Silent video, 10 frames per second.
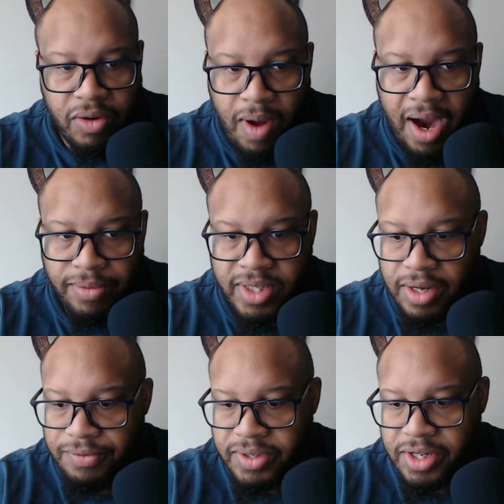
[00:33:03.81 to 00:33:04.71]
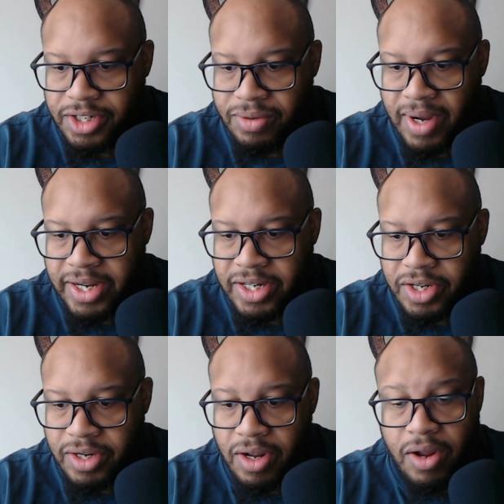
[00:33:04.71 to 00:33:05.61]
the wide receiver
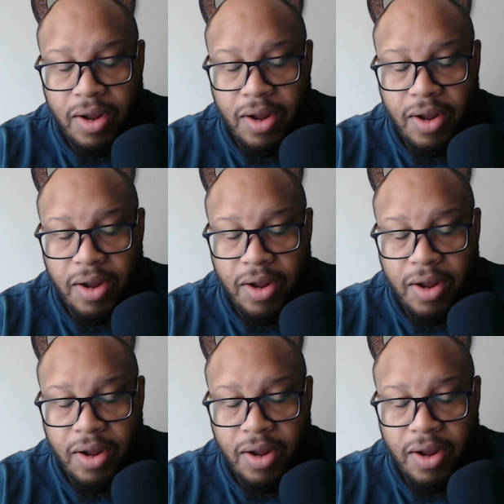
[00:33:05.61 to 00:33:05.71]
situation.